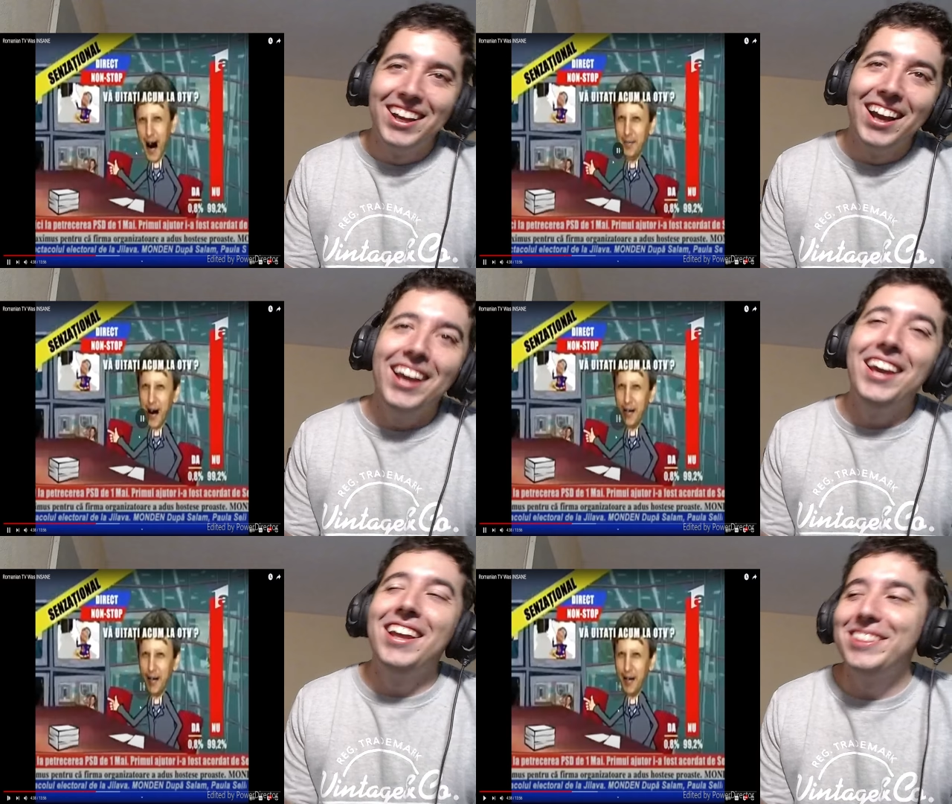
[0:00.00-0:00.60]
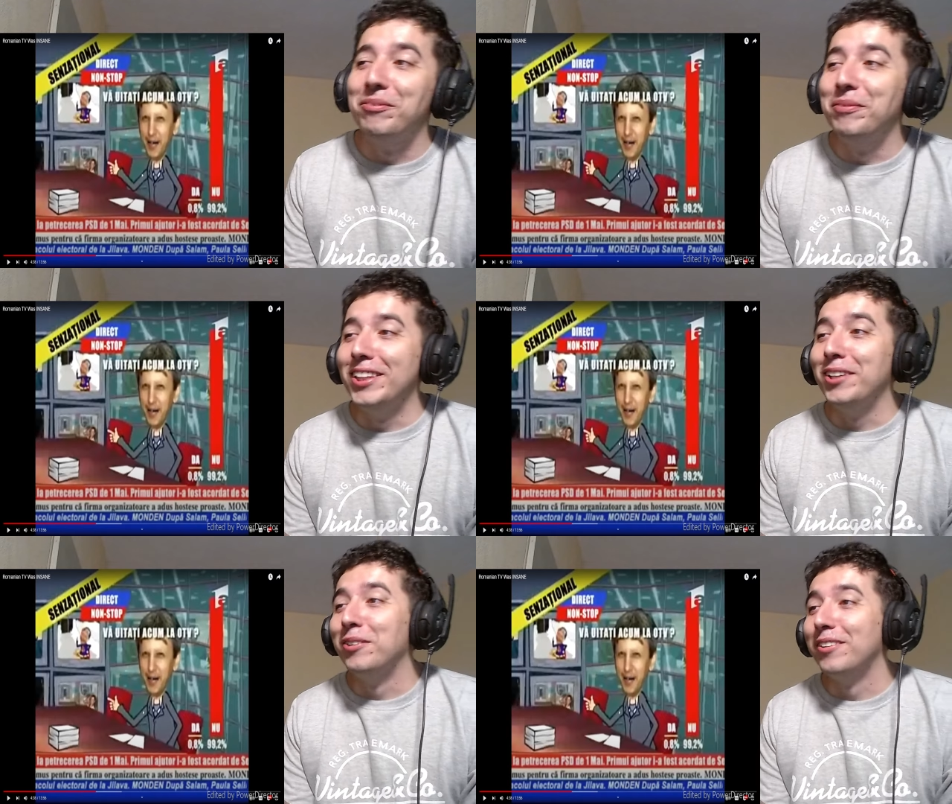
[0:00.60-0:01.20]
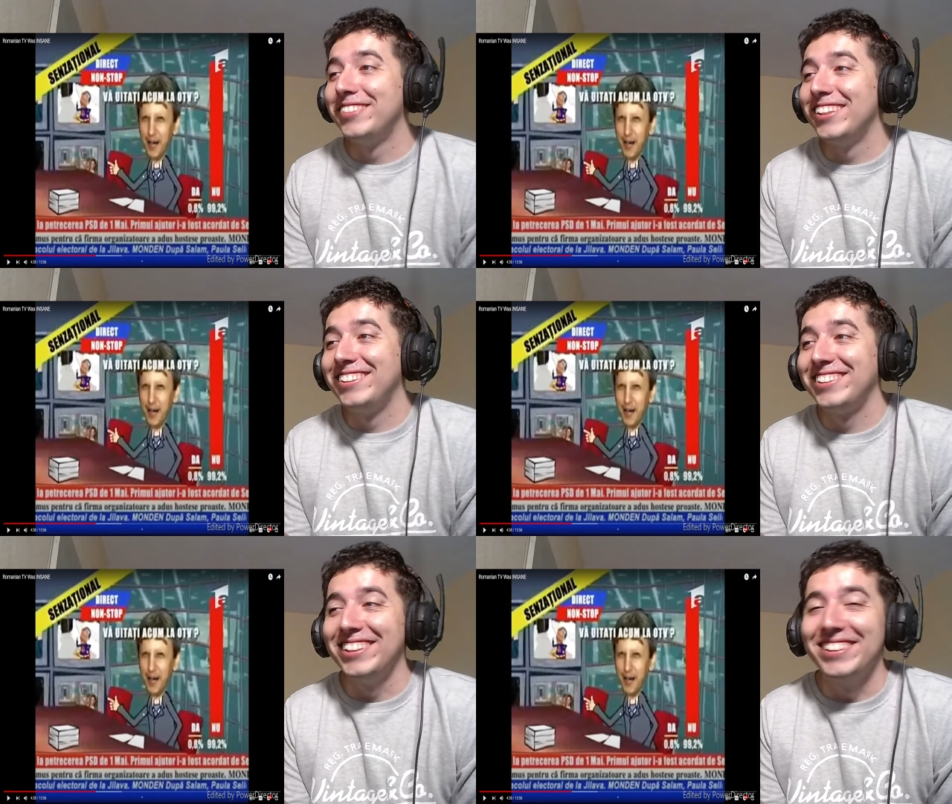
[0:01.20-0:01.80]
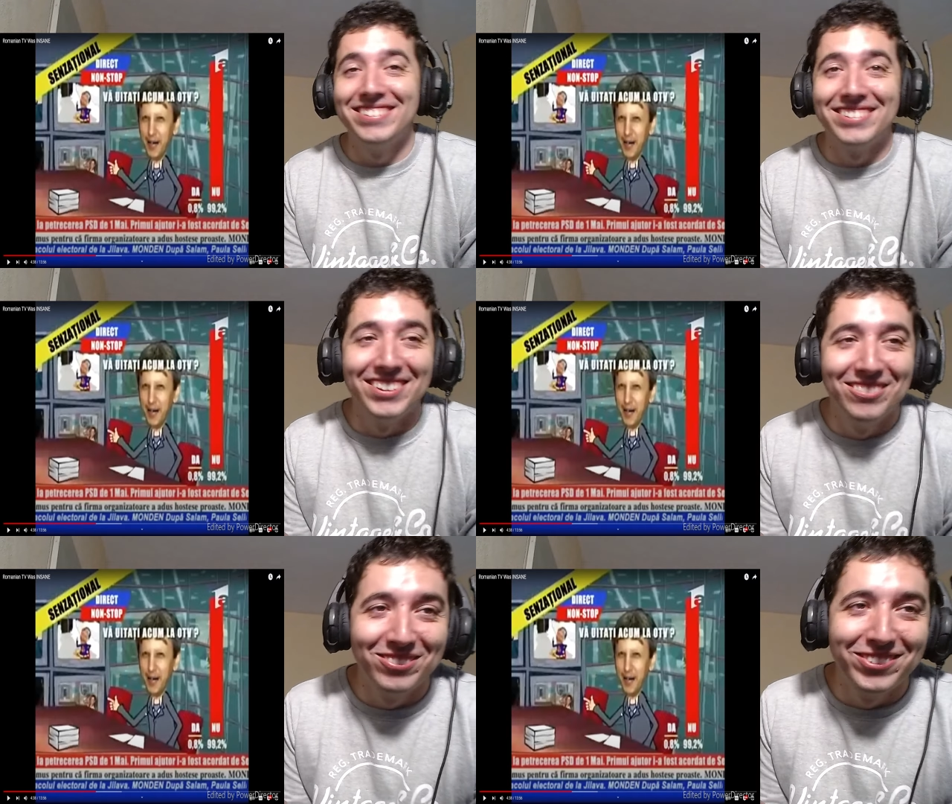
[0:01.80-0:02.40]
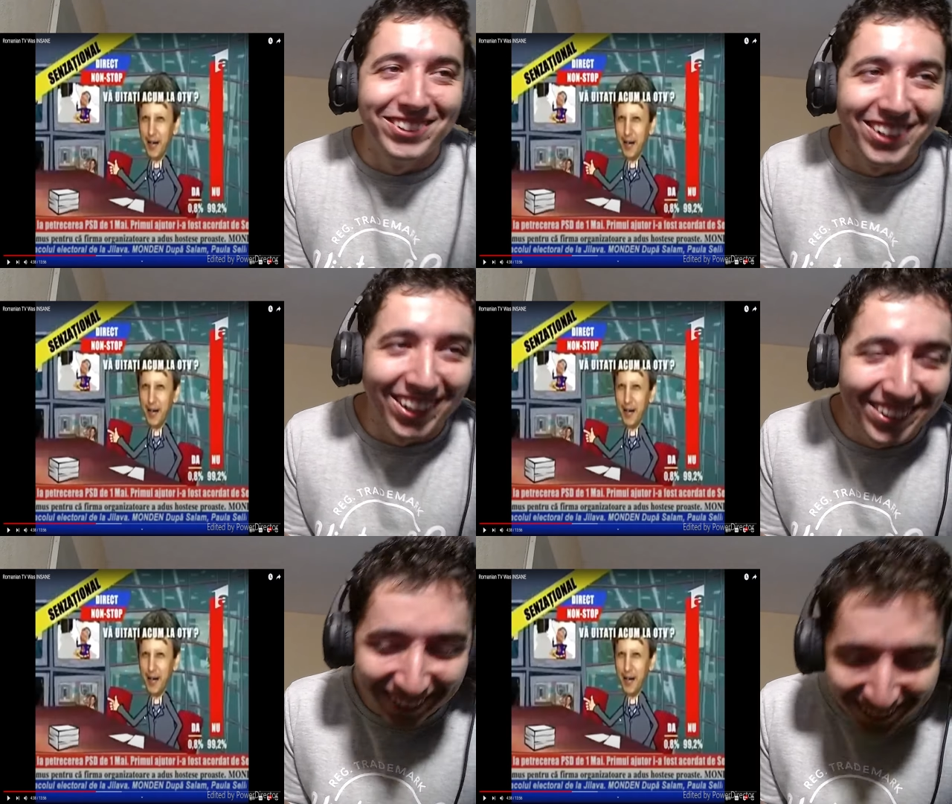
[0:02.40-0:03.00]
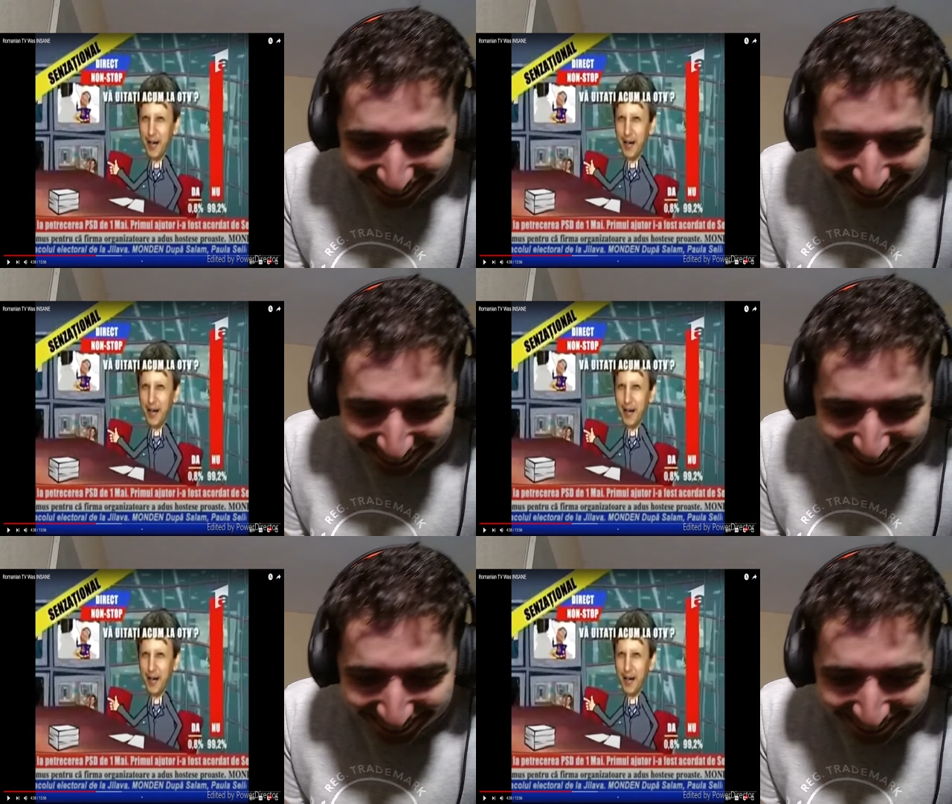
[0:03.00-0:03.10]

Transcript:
Speaker 1: one. In the middle of the season, brother.